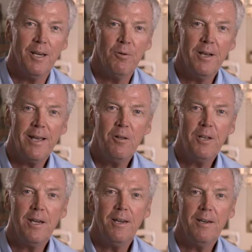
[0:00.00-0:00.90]
You were not
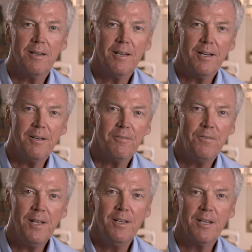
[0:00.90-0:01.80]
only
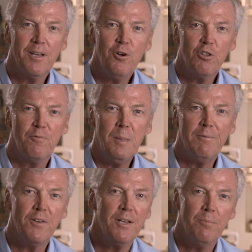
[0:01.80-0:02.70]
fun to coach,
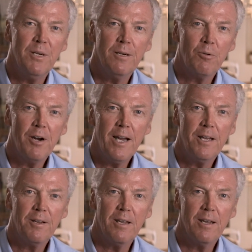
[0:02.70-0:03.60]
but fun to be
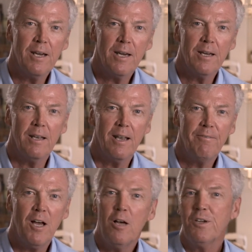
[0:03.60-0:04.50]
around. And
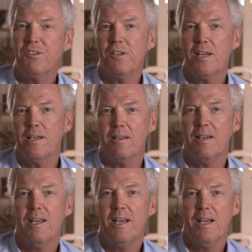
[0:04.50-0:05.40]
I've always said,
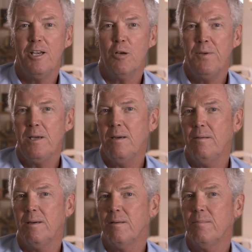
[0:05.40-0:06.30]
you'll be
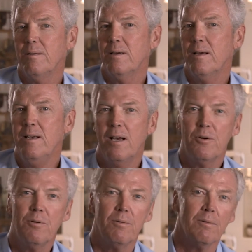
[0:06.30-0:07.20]

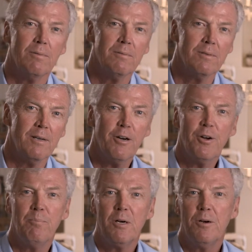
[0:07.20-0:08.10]
another
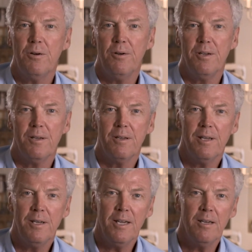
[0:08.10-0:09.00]
Larry Bird
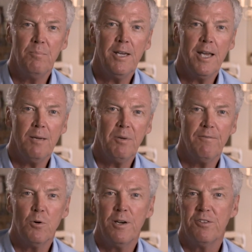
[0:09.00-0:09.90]
in the NBA
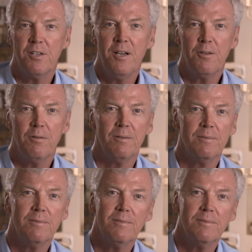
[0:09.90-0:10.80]
before there's another
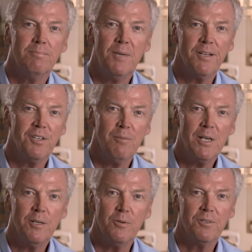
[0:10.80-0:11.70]
Muggsy
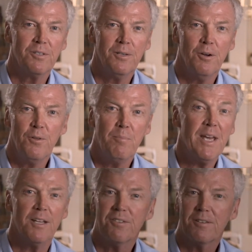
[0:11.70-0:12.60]
Bogues. You're the
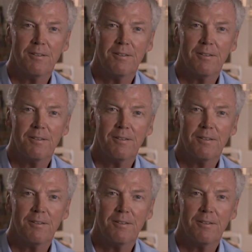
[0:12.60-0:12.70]
best.